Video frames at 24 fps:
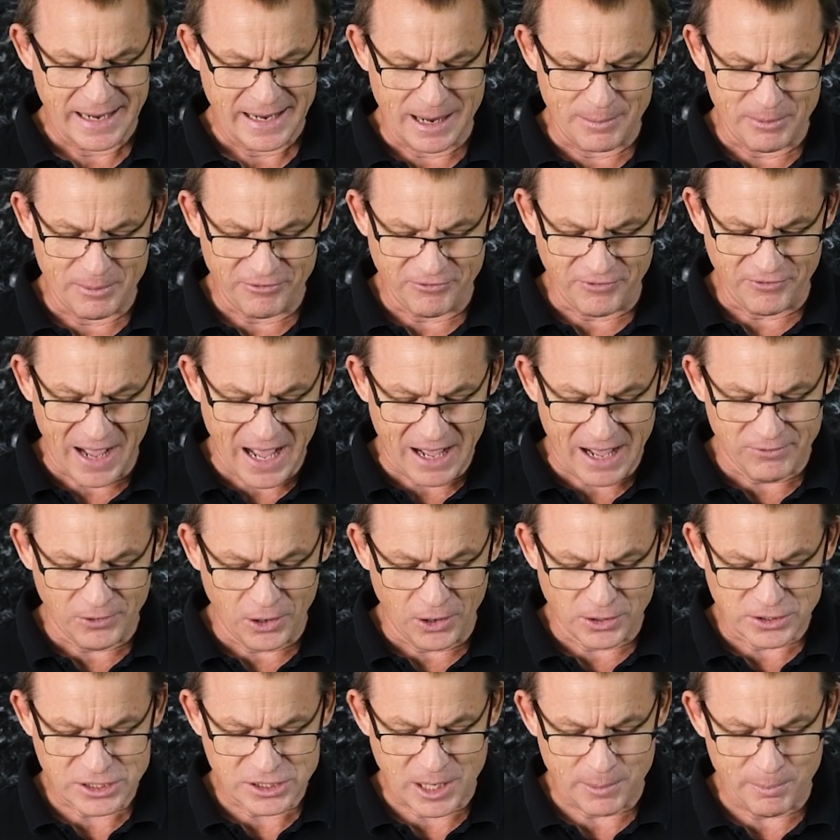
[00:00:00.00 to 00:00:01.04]
Number 5,
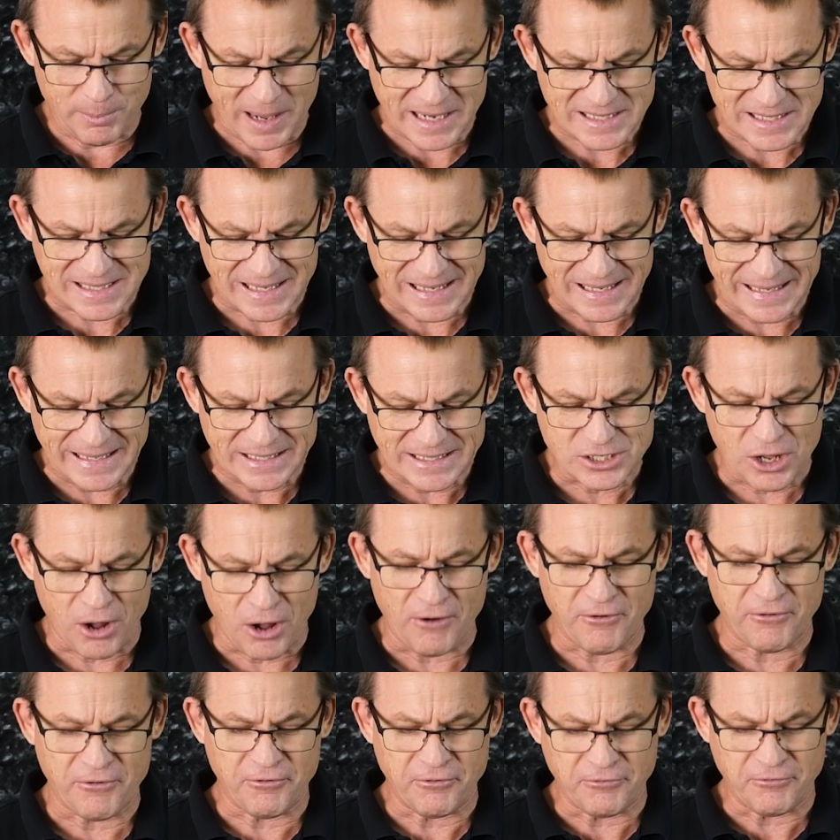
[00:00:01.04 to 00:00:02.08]
large capacity leaders are
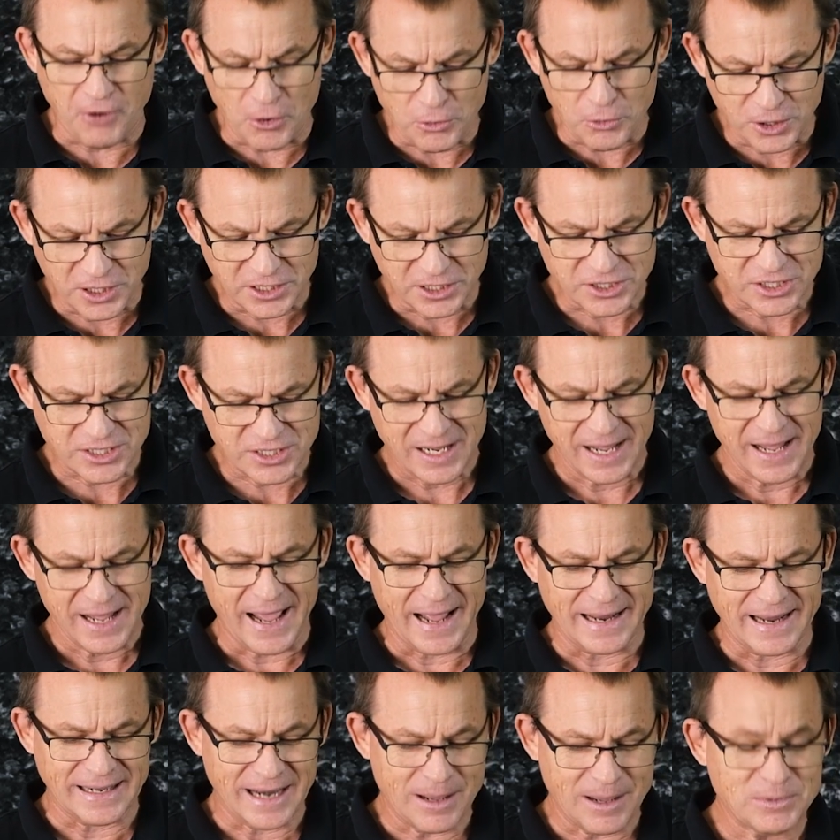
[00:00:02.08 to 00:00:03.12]
focused.
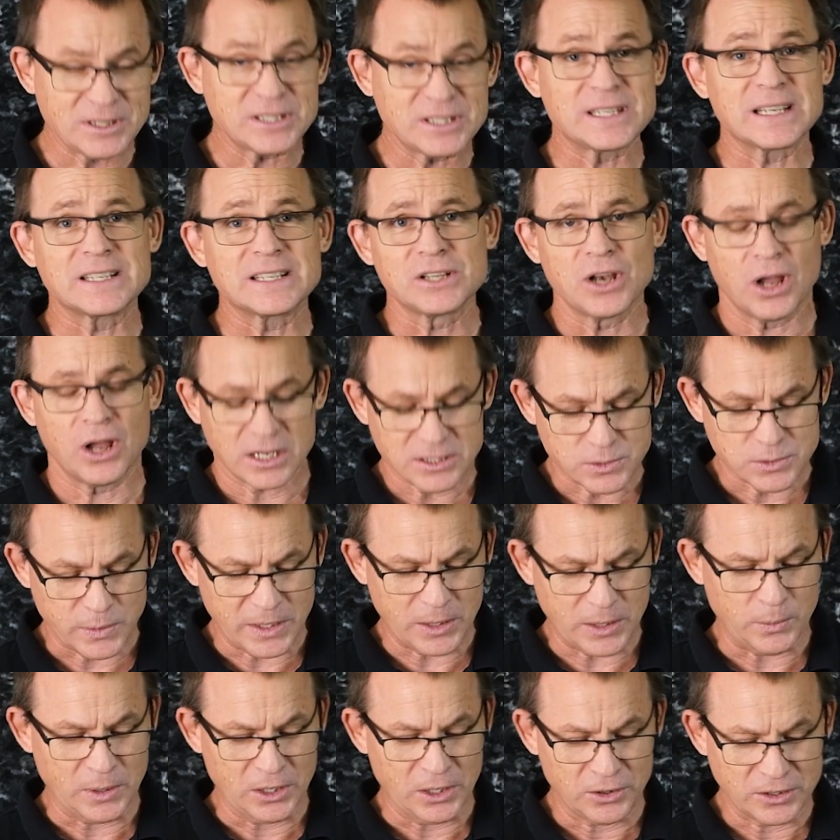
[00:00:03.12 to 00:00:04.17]
And number 6, last
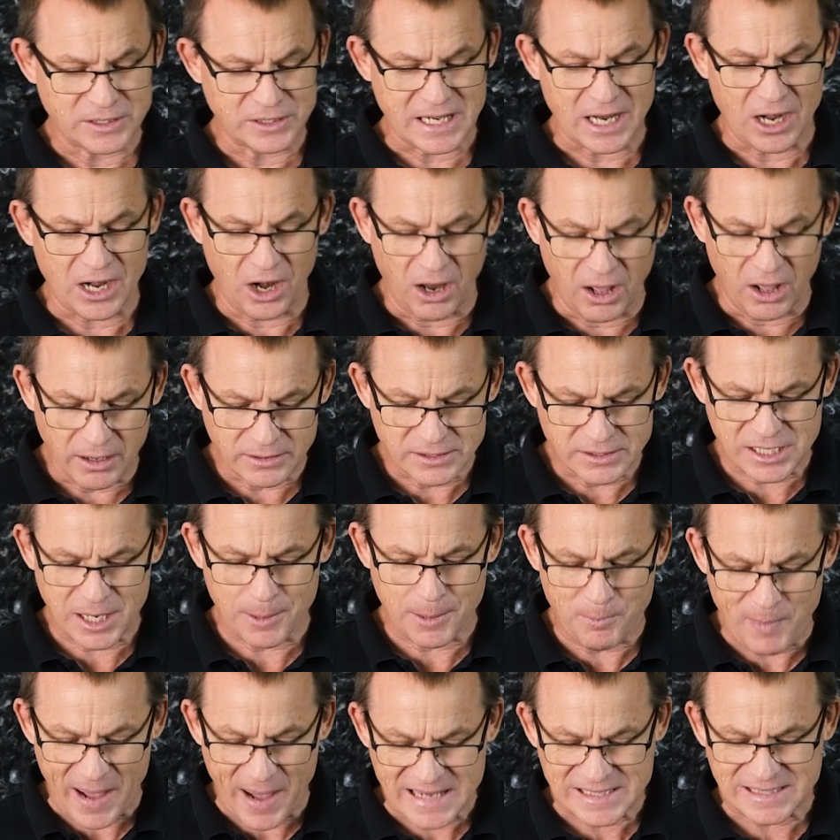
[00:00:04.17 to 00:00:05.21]
week we looked at large
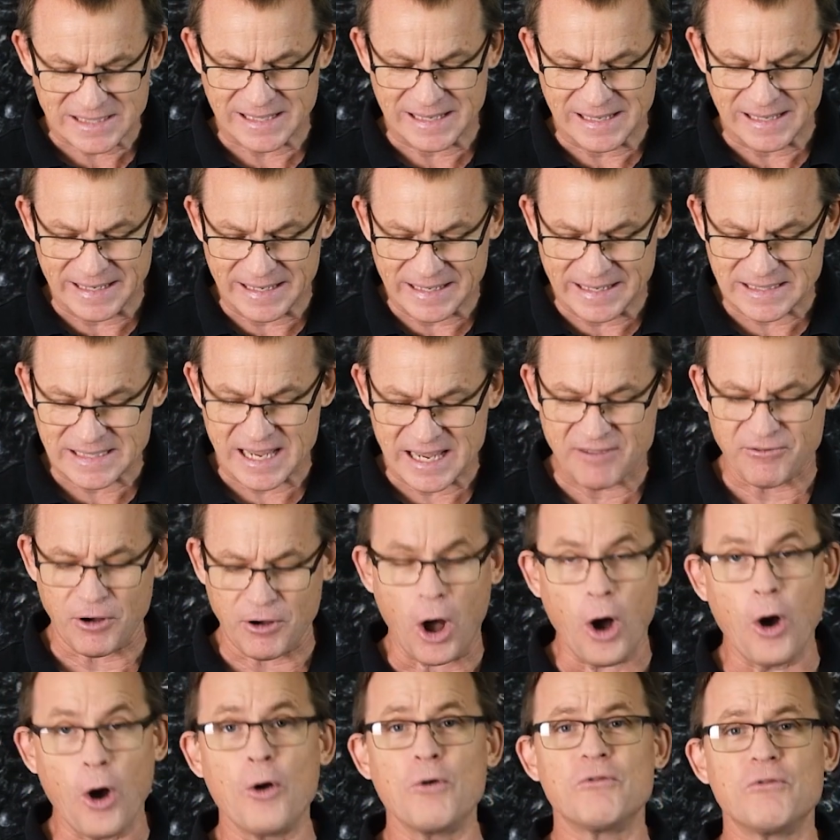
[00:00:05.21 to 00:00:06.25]
capacity leaders have
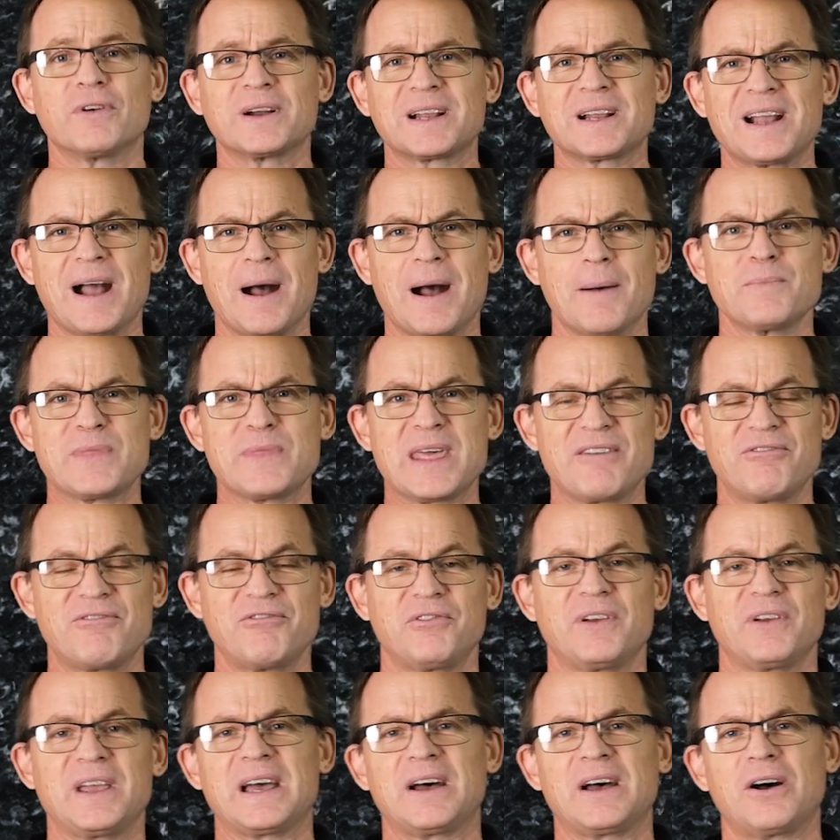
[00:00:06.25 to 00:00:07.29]
overcome their
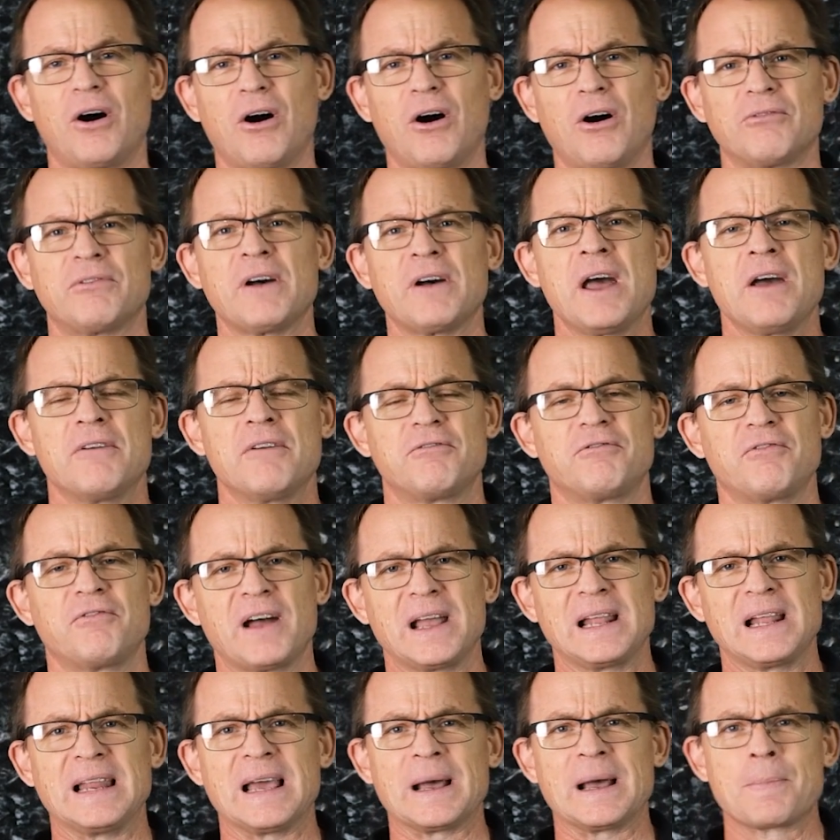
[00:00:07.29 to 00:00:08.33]
fear of
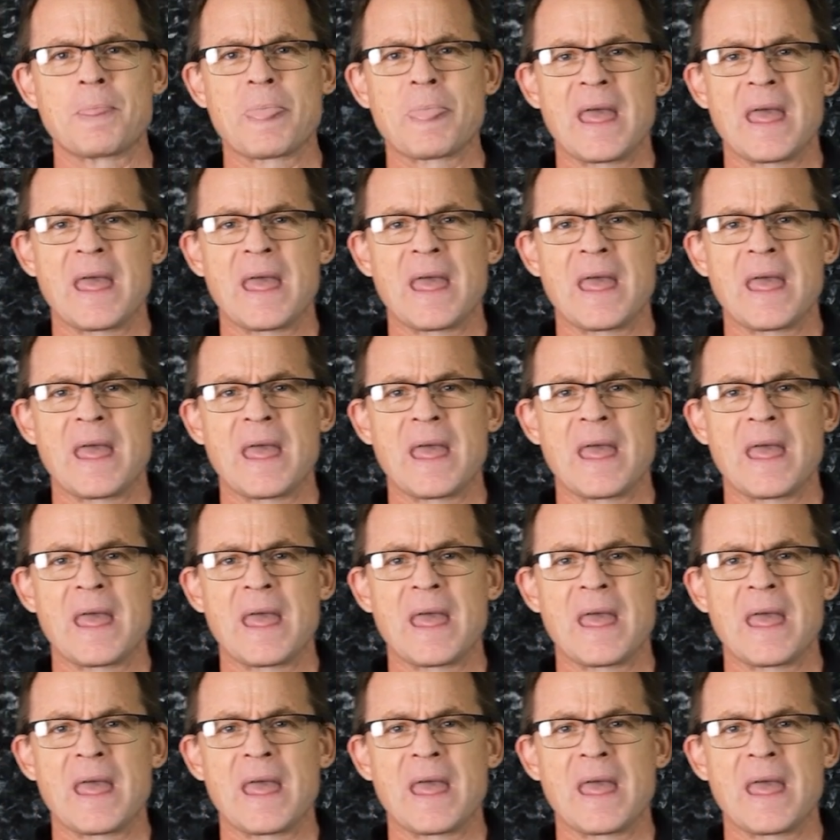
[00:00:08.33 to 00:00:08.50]
failure.